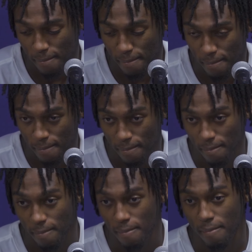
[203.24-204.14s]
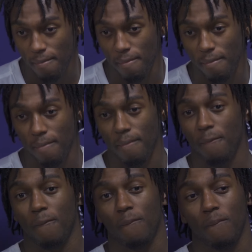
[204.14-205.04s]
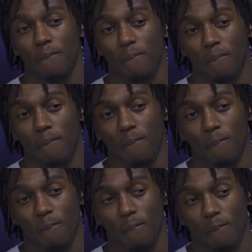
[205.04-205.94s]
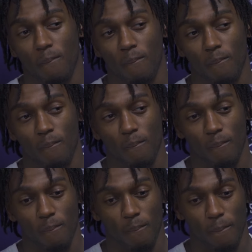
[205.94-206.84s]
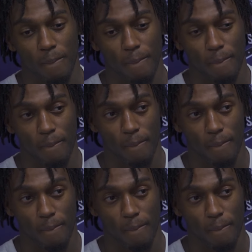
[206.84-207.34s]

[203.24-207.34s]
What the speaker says: (no one is talking)